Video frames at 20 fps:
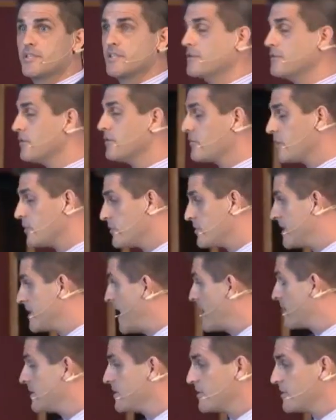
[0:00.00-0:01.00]
center. If you're
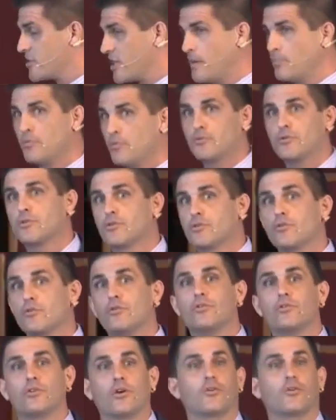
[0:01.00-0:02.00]
down in the chapel, you could look